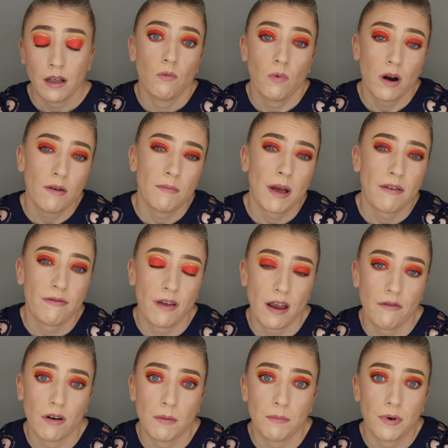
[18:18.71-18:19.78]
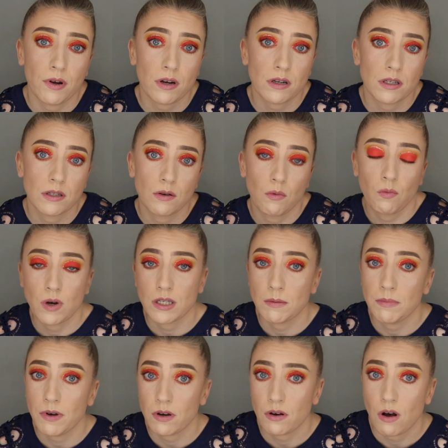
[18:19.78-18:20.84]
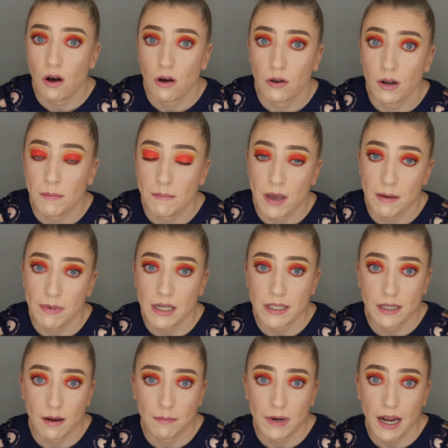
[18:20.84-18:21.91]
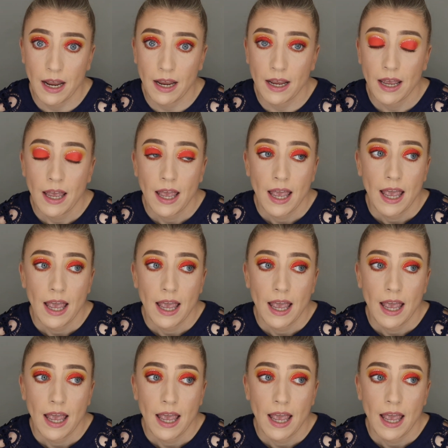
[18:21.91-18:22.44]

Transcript: One of my favorite books was a book called Maybe Someday.